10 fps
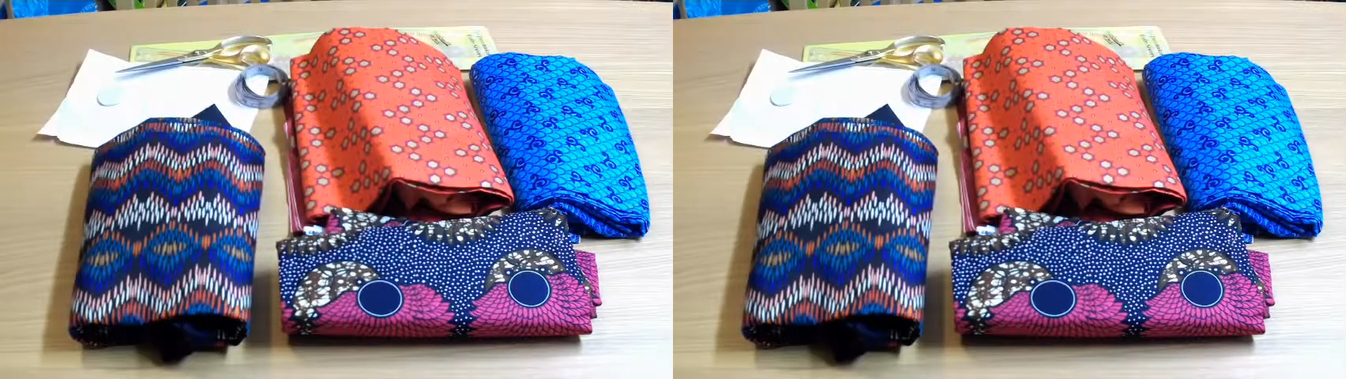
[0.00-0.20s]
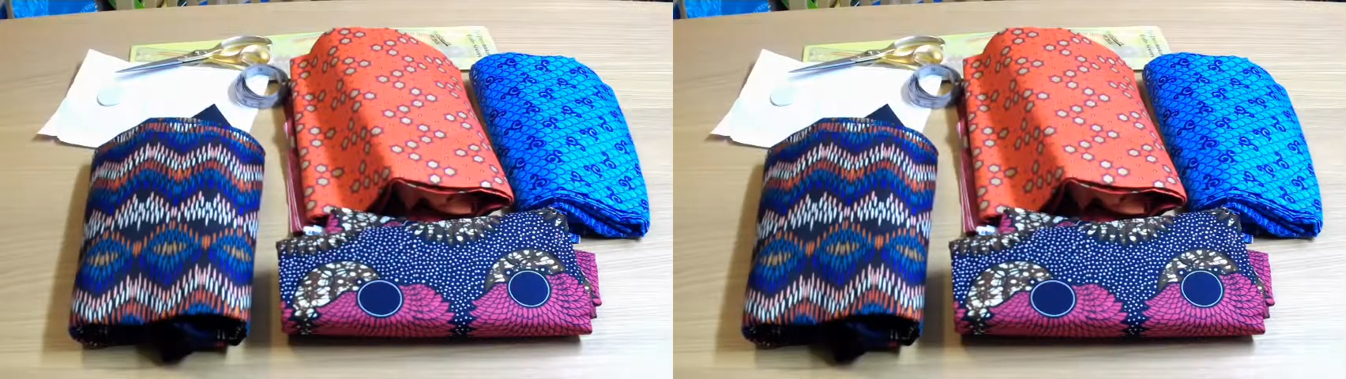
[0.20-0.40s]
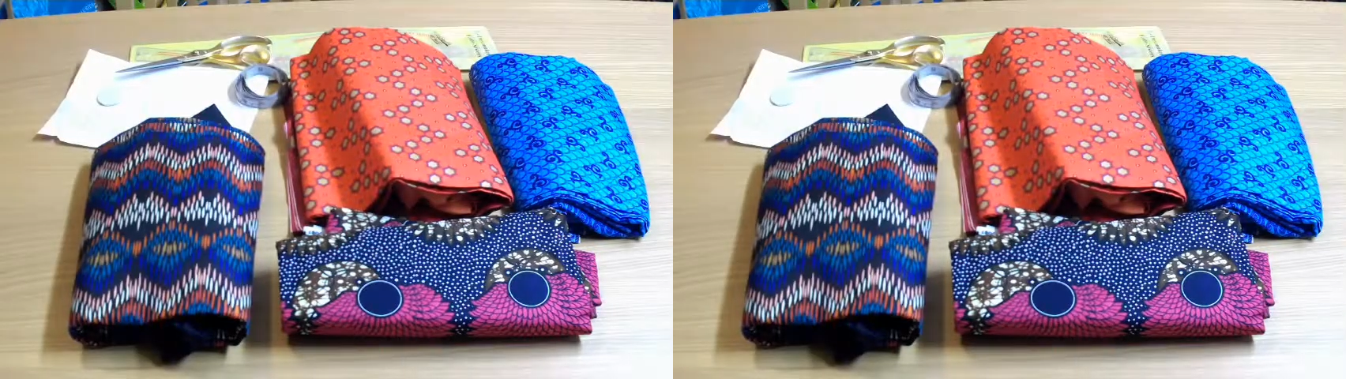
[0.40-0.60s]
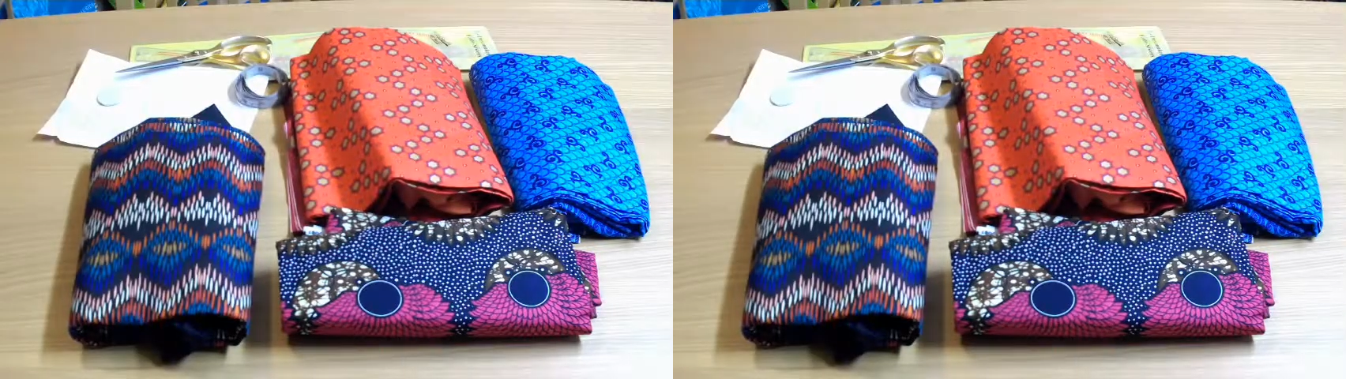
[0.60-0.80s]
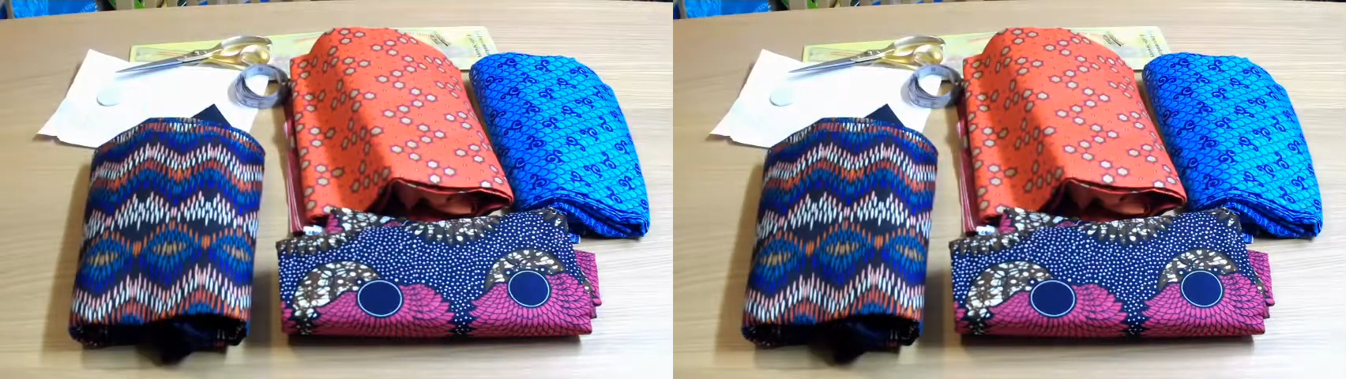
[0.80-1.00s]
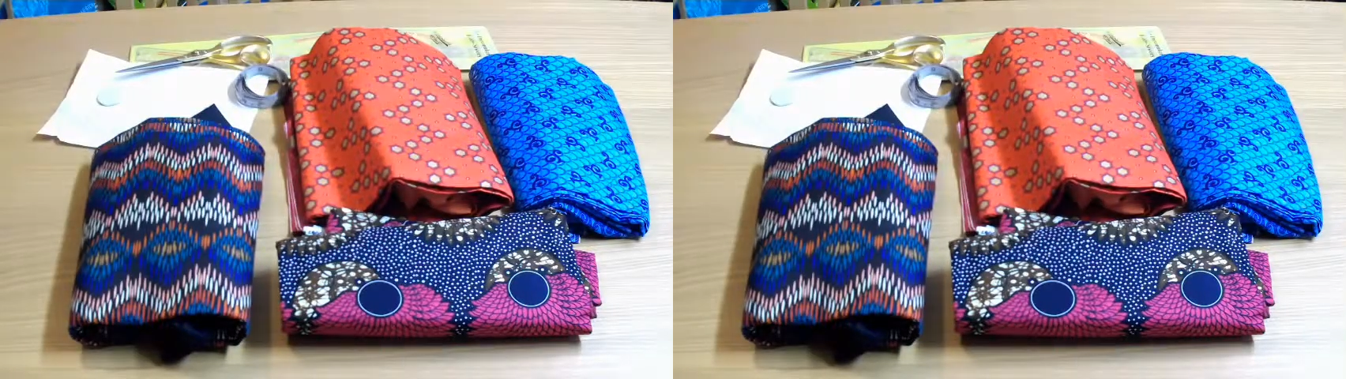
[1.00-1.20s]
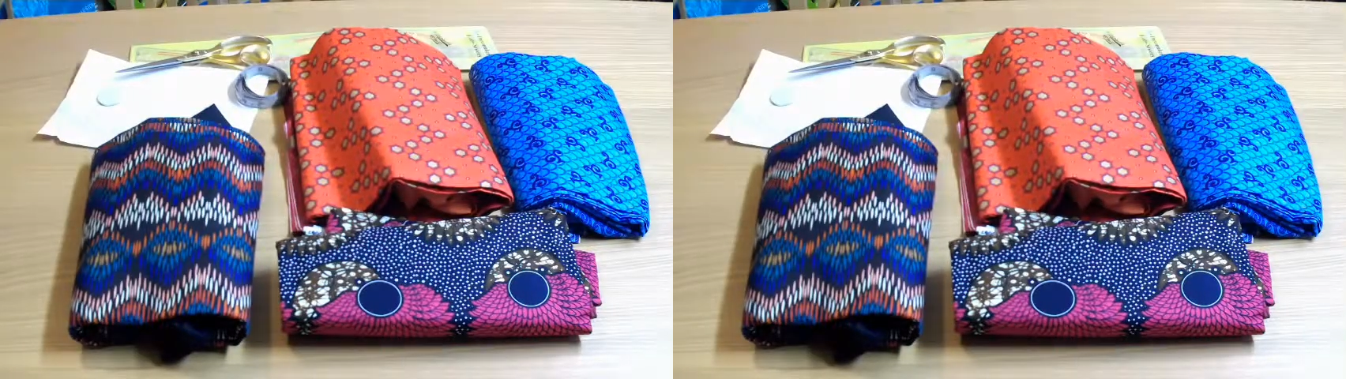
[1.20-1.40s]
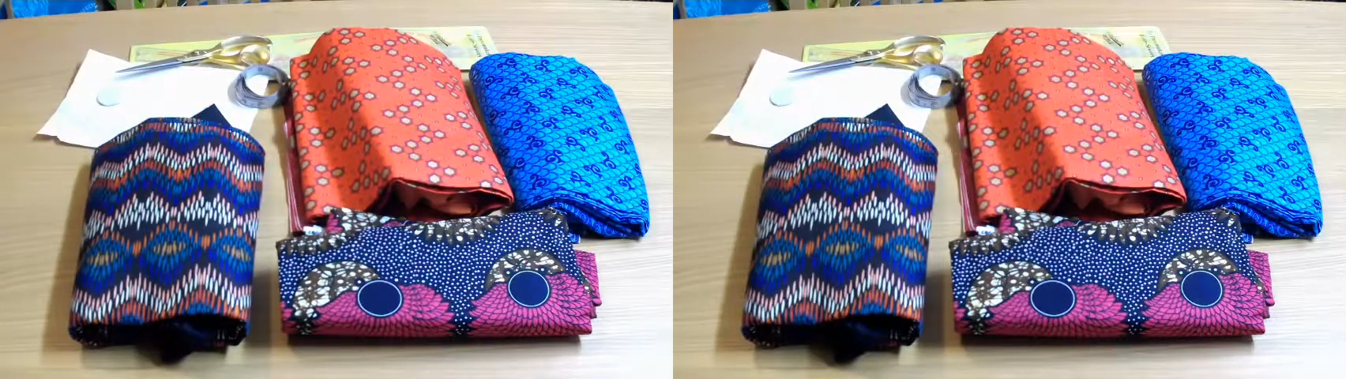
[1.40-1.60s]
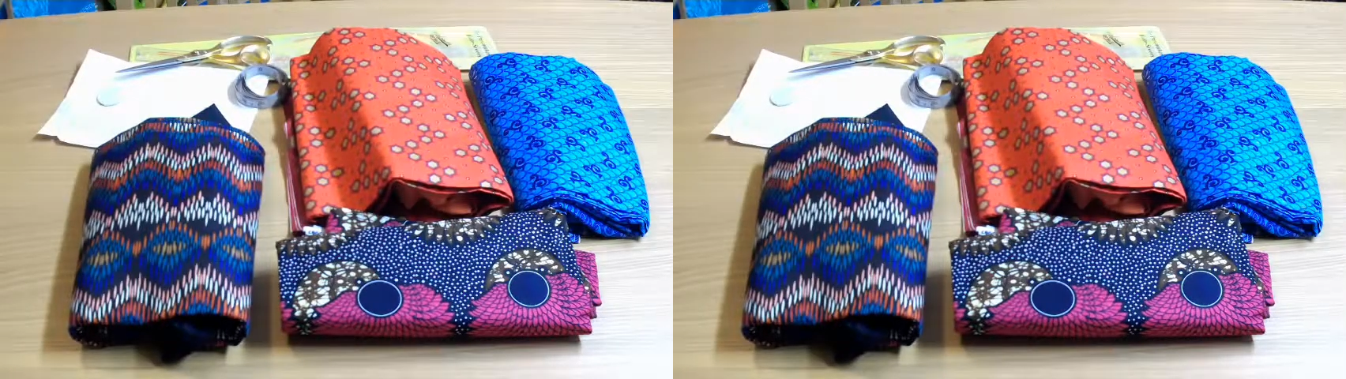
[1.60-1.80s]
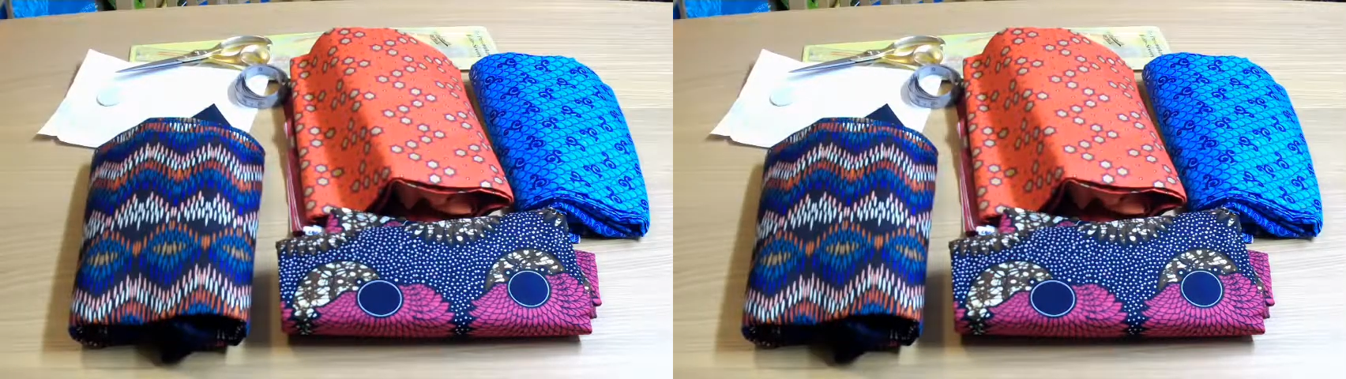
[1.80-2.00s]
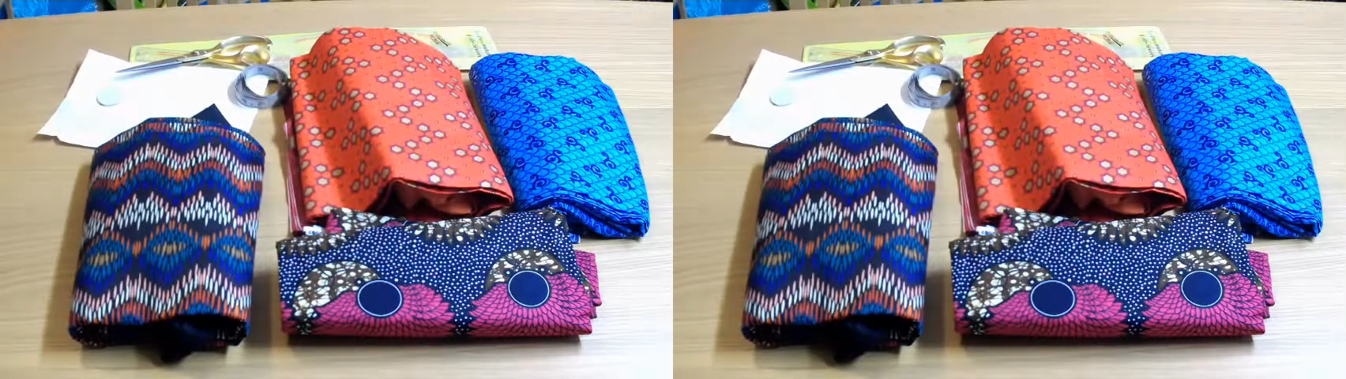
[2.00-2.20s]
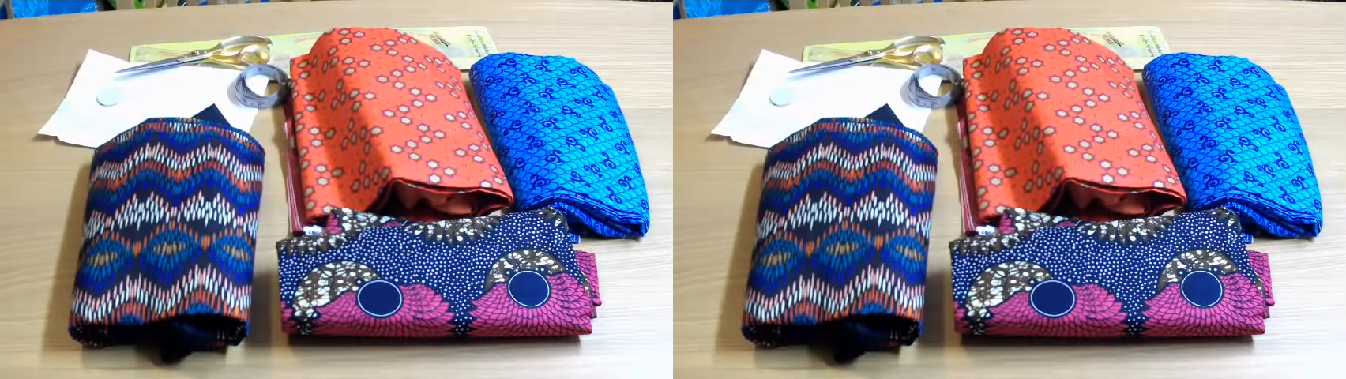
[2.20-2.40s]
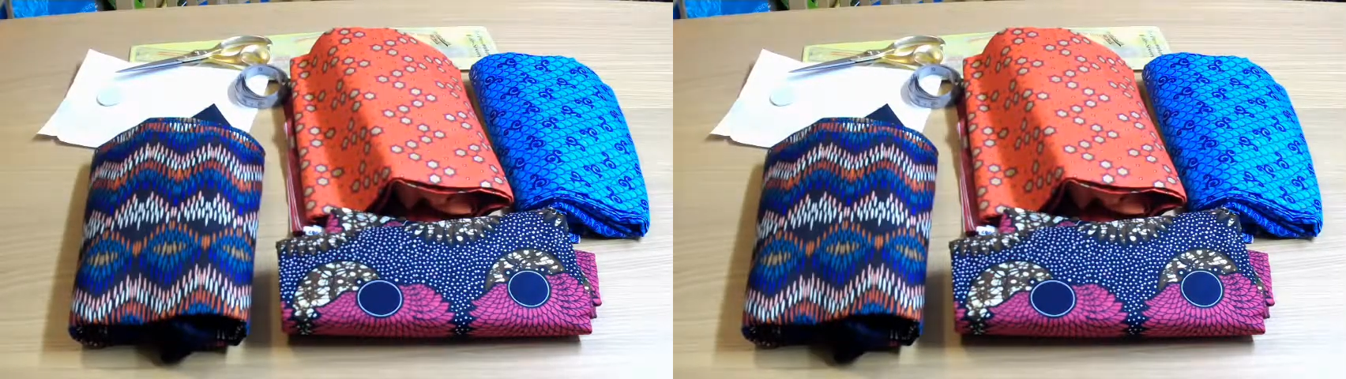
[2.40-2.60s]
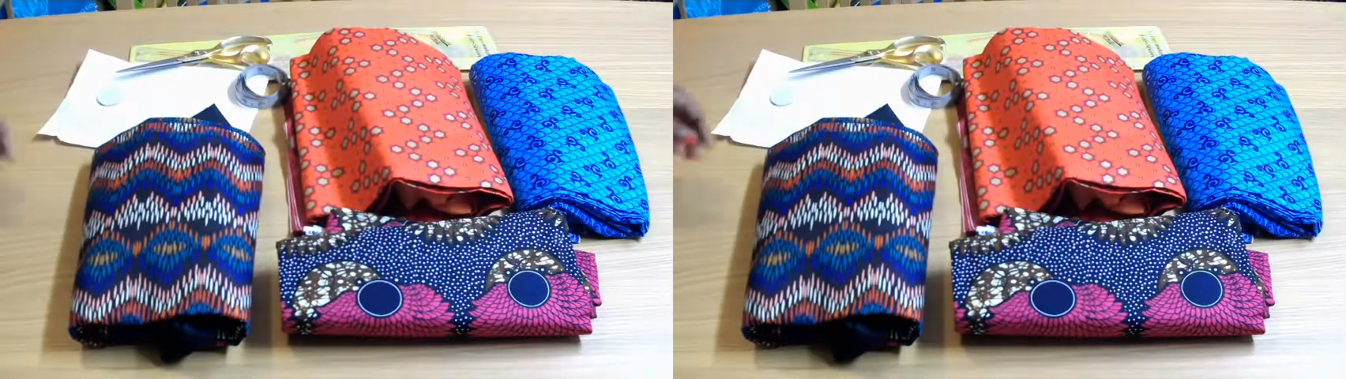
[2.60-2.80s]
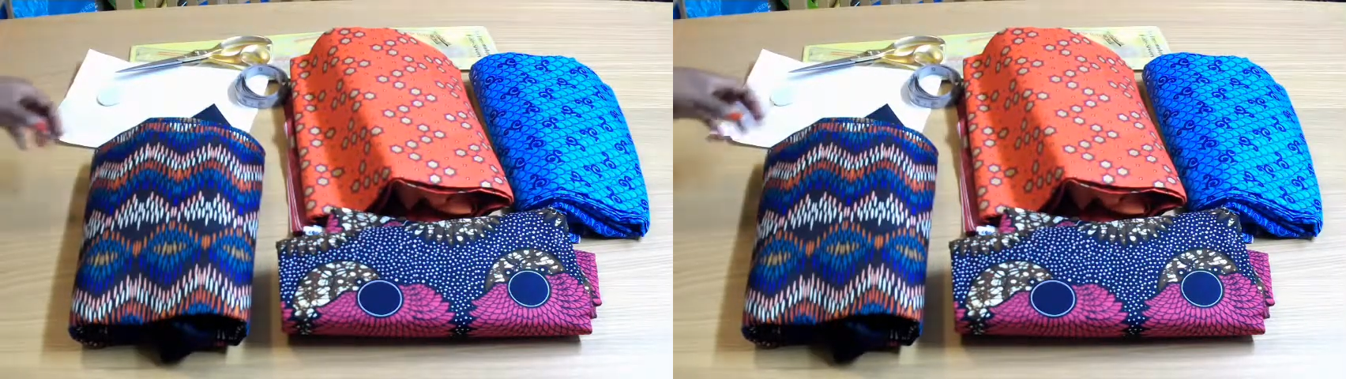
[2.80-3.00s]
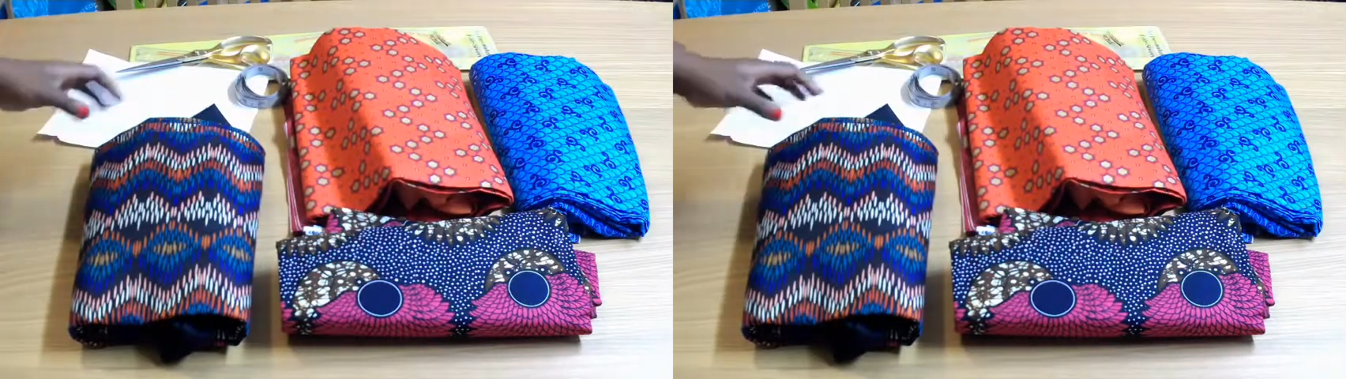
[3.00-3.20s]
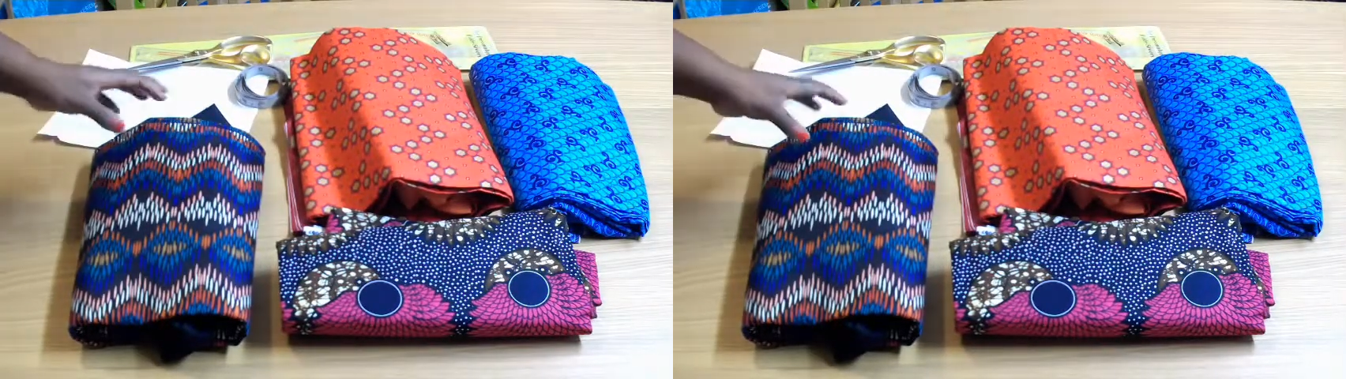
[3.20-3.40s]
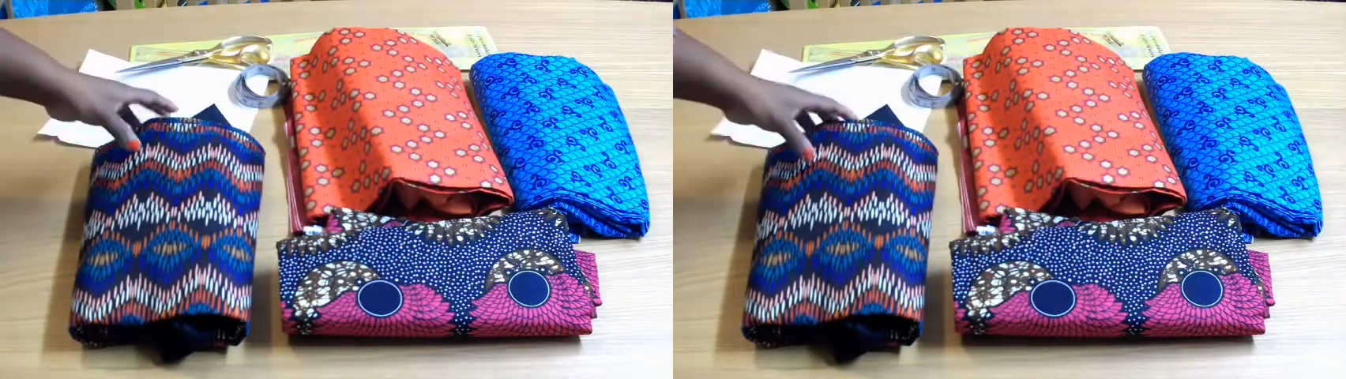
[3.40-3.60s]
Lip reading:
Nobody's mouth can be seen.